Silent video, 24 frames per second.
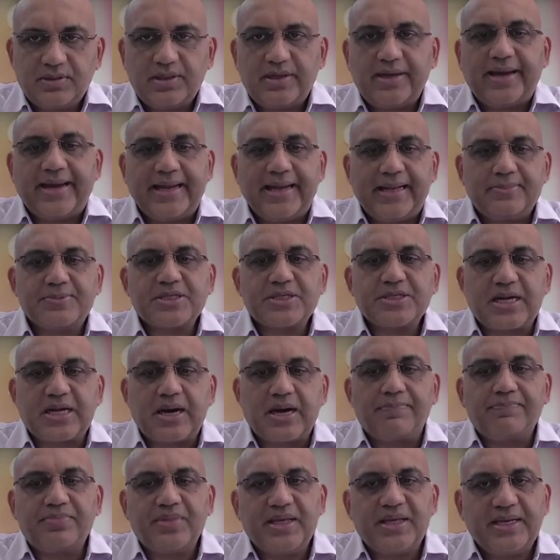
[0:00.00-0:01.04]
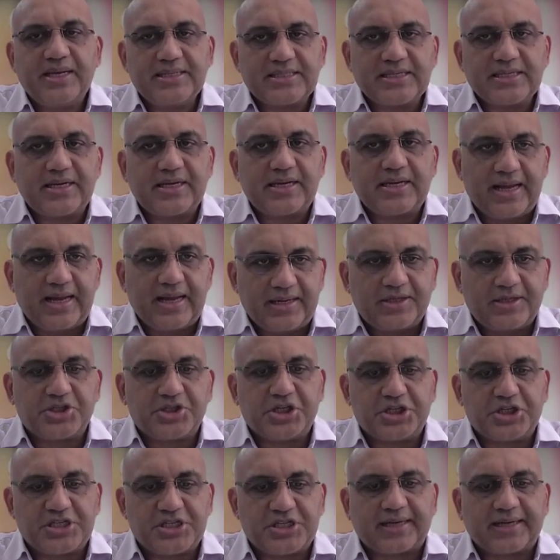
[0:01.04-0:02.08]
helps companies in energy
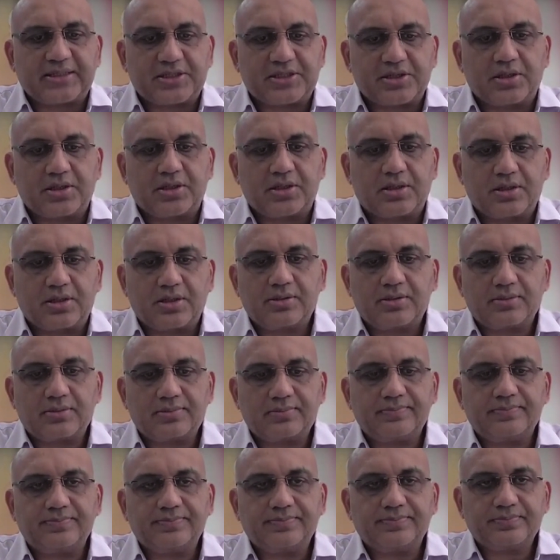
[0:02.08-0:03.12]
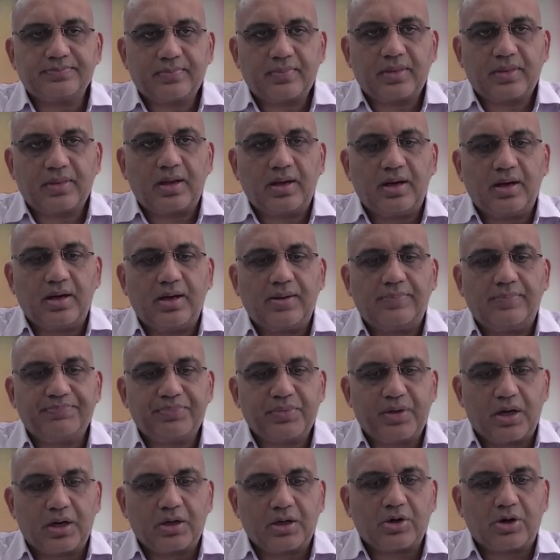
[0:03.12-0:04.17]
sector
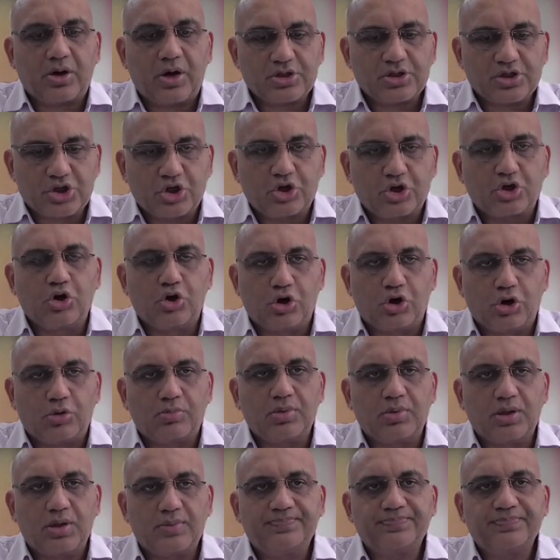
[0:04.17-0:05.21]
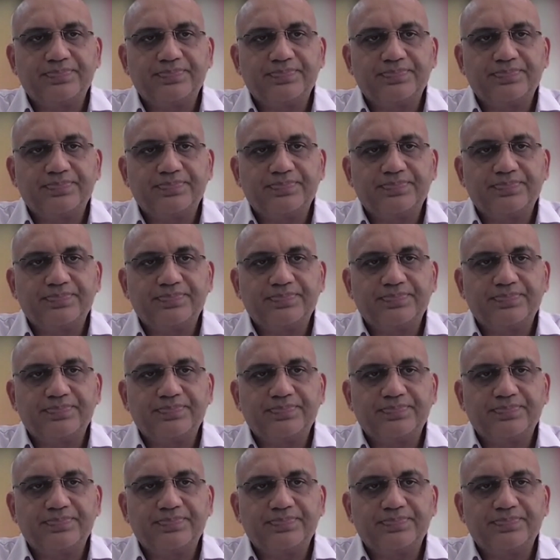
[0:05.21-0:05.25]
across globe